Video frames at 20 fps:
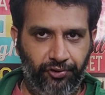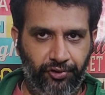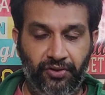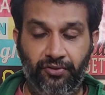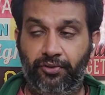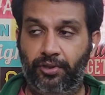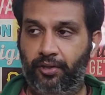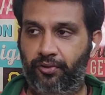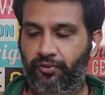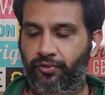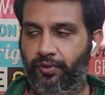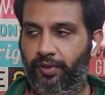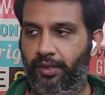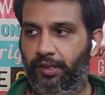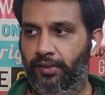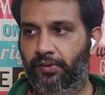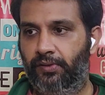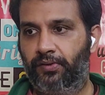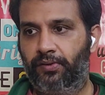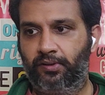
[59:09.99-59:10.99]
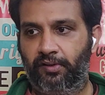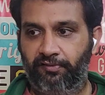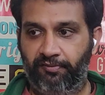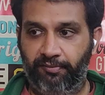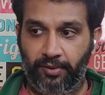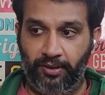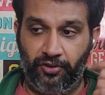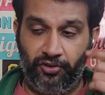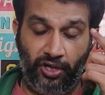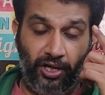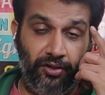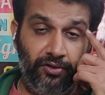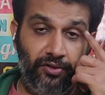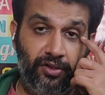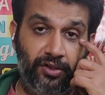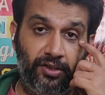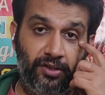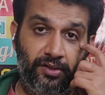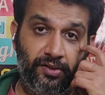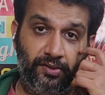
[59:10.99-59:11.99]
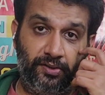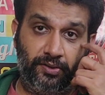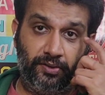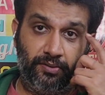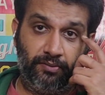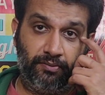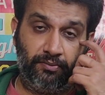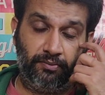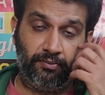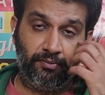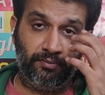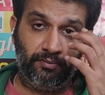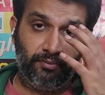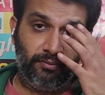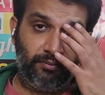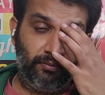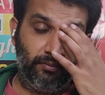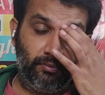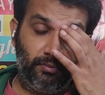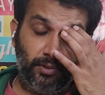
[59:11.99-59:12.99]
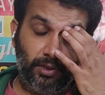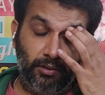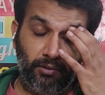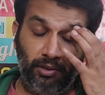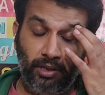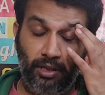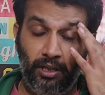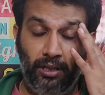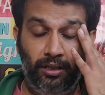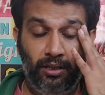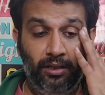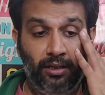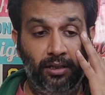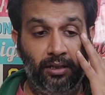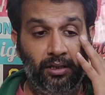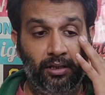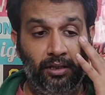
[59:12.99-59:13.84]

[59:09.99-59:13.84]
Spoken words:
restructurings, there have been changes, okay?